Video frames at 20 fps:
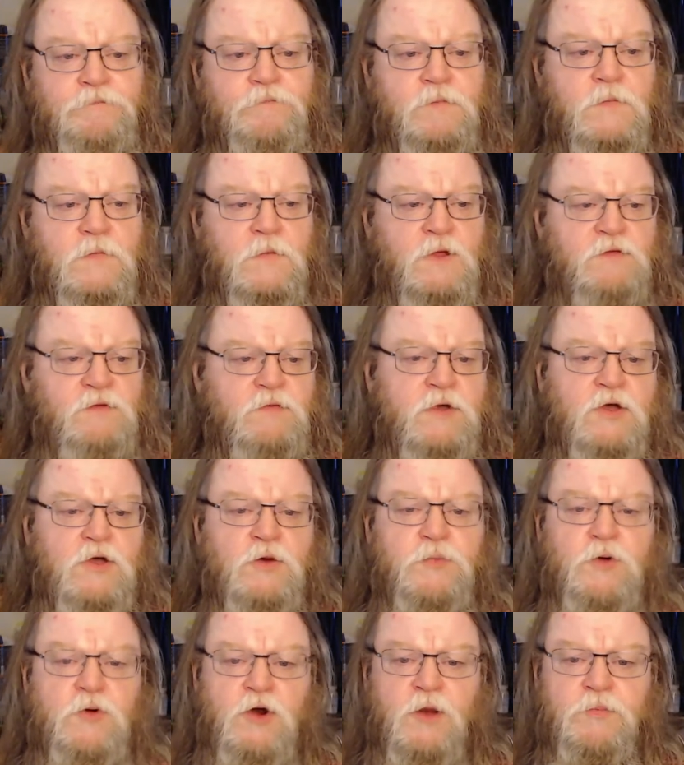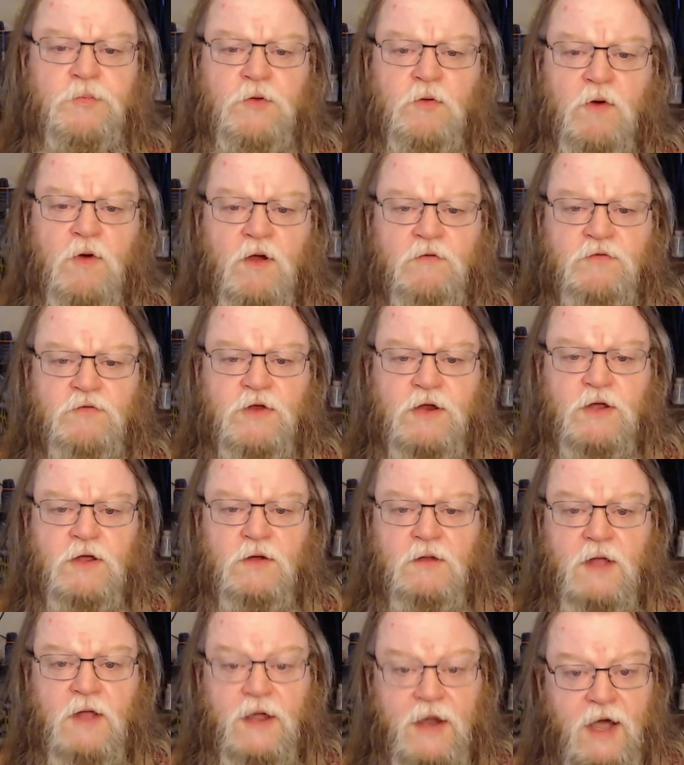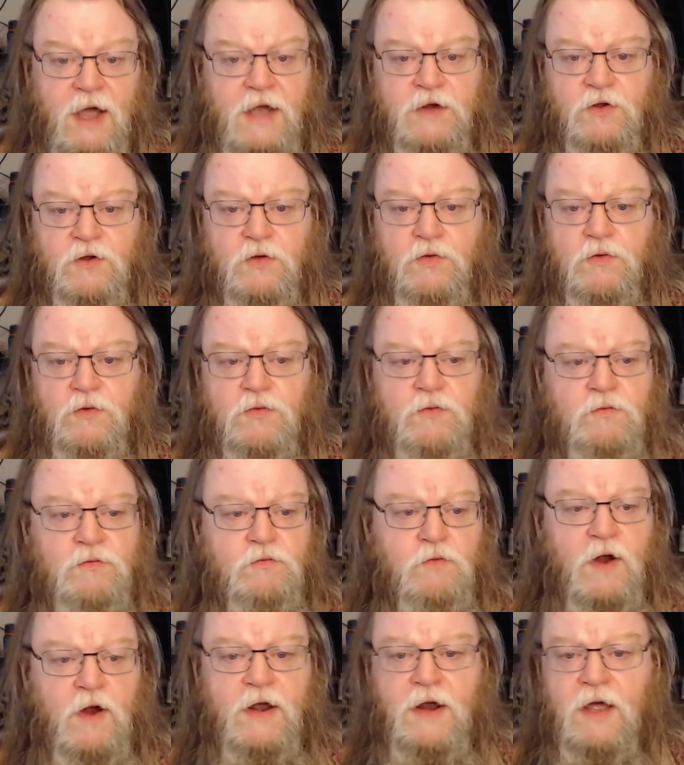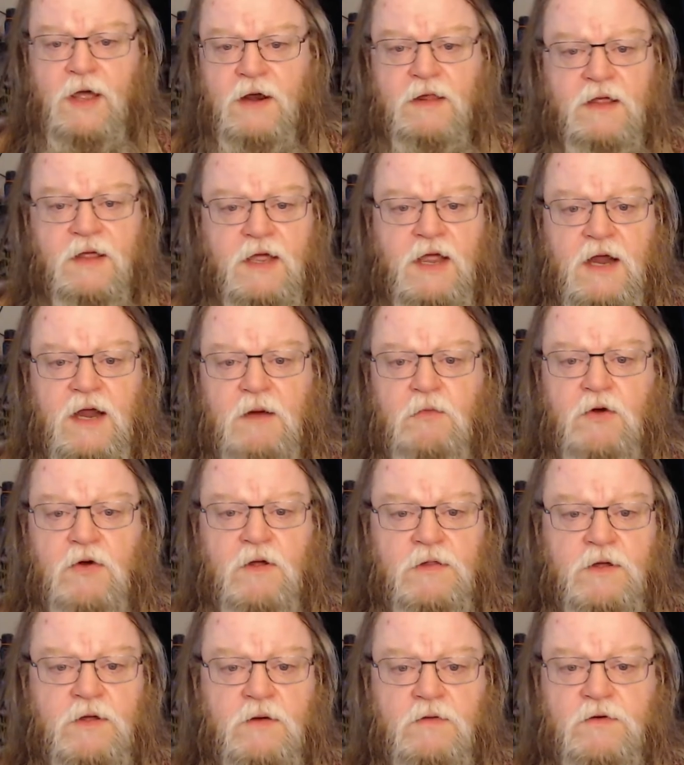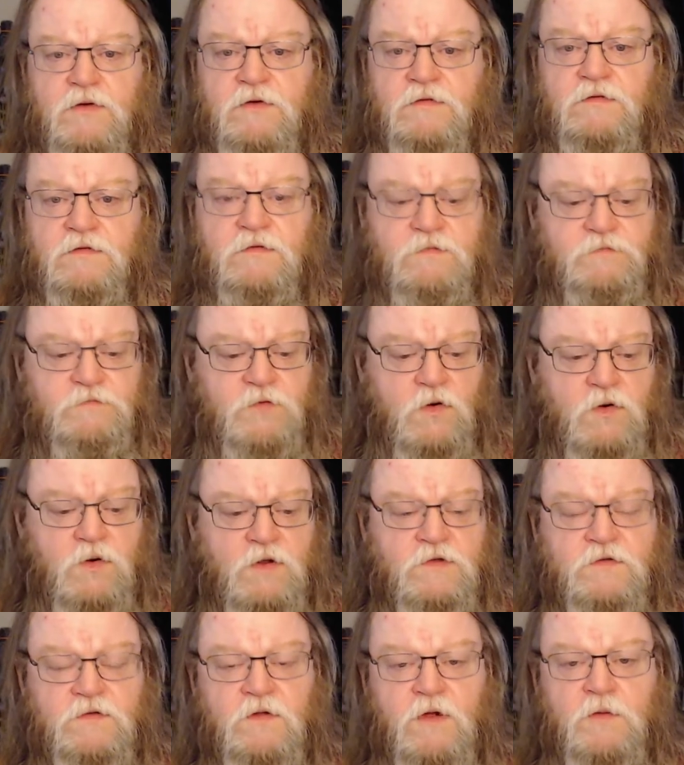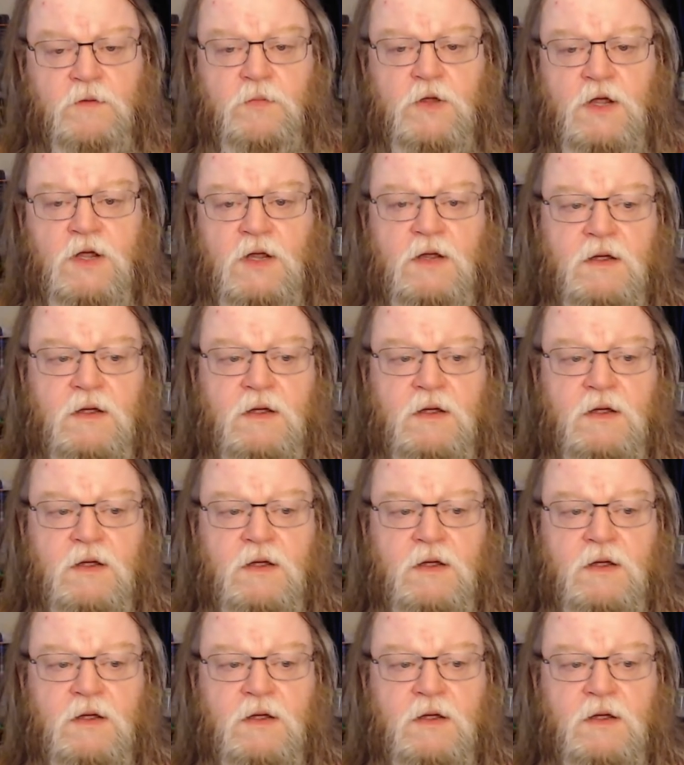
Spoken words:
We could have put up the raw video like I do right out of the camera that was focused on me.